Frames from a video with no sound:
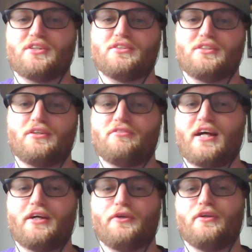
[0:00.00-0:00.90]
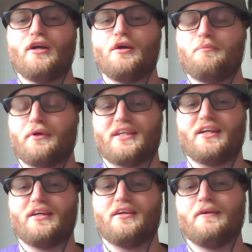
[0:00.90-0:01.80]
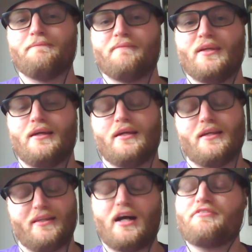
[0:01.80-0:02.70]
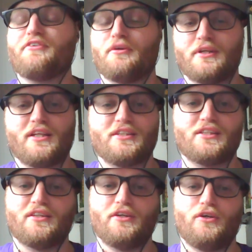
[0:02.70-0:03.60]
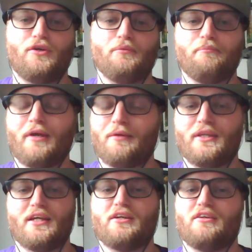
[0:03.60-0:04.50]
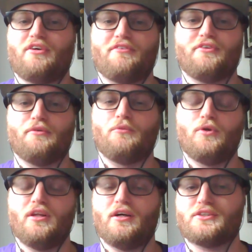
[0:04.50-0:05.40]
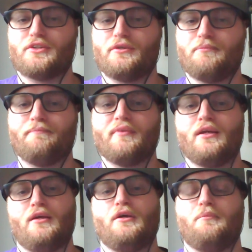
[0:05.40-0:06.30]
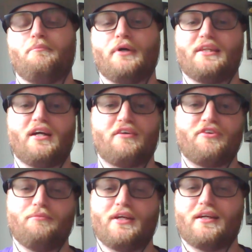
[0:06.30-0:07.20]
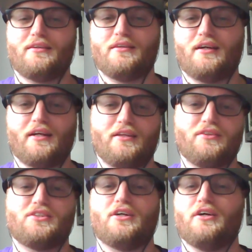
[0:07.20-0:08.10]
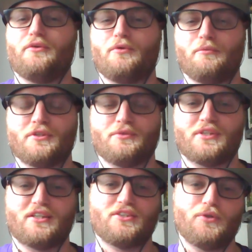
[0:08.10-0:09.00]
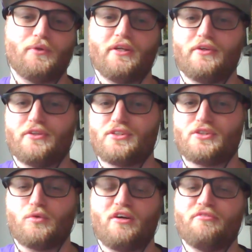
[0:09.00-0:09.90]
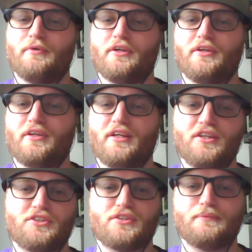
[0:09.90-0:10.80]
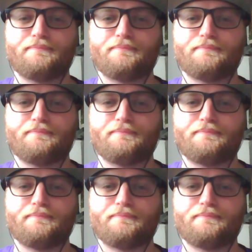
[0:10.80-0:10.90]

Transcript: is undervalued, but they offered him a decent deal. Maybe they could have offered him more long term, but they offered him, like I saw the rumors, it was like 2 years, $12 million each.